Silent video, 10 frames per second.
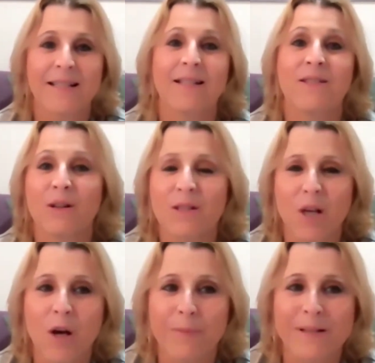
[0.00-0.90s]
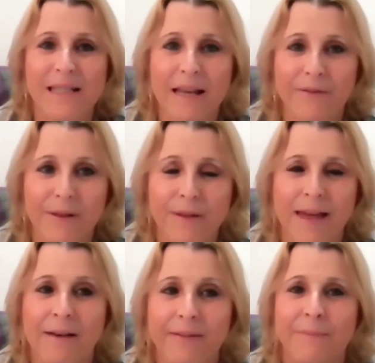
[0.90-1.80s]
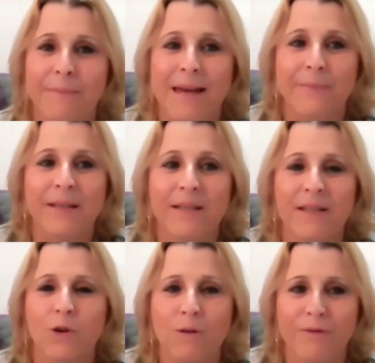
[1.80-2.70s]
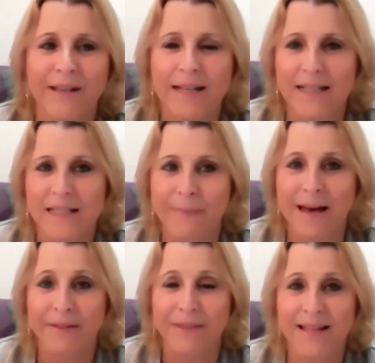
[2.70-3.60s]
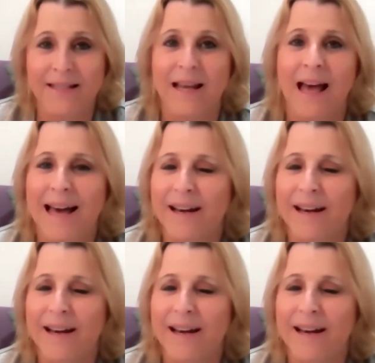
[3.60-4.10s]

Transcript: since October 7th, how that may be your feelings about that?